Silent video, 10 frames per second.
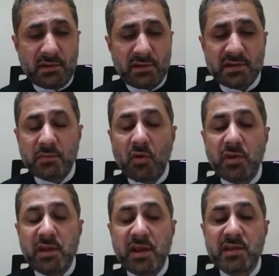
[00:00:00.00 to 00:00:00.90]
this
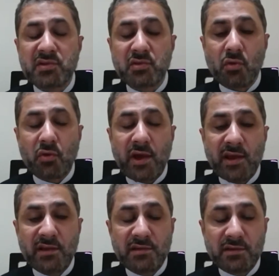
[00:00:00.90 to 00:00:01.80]
body has no
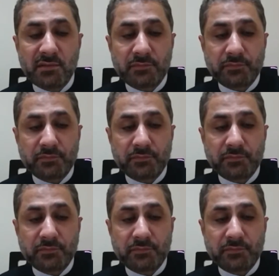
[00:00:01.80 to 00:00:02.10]
head.